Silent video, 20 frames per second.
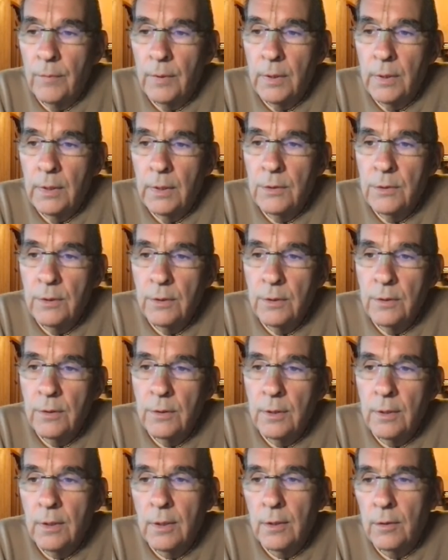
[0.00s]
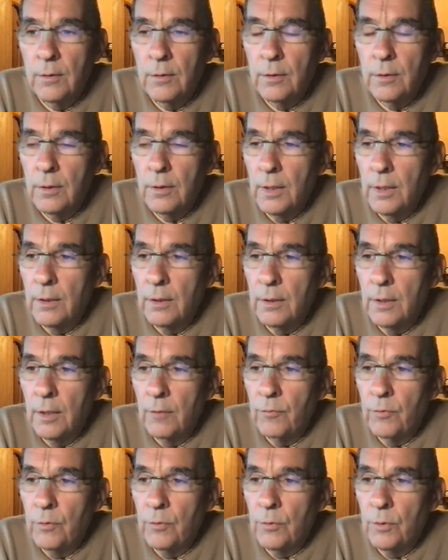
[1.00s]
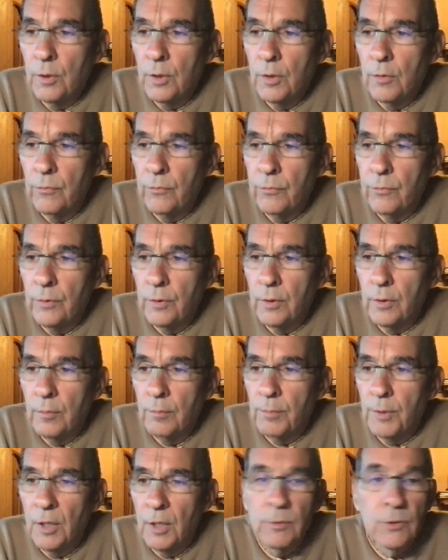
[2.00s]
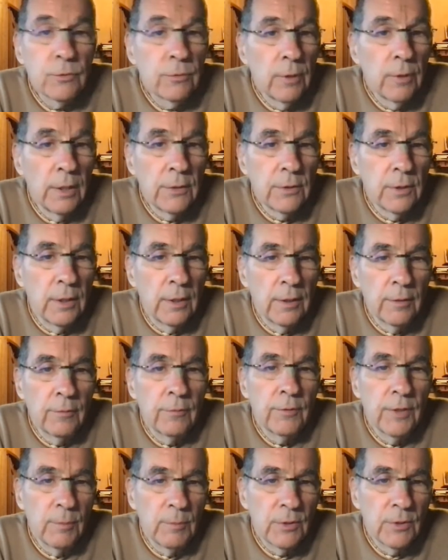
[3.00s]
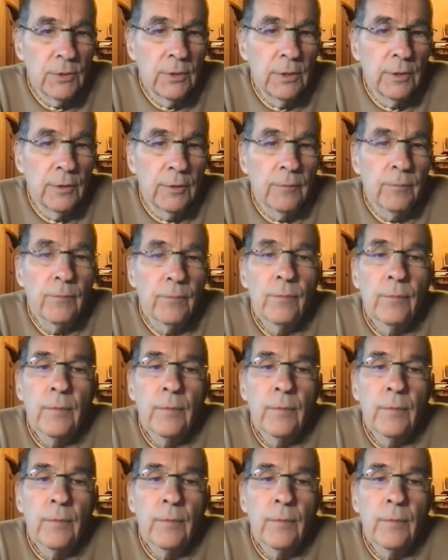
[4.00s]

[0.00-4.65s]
He's a nephew of Barbra Streisand, famous singer.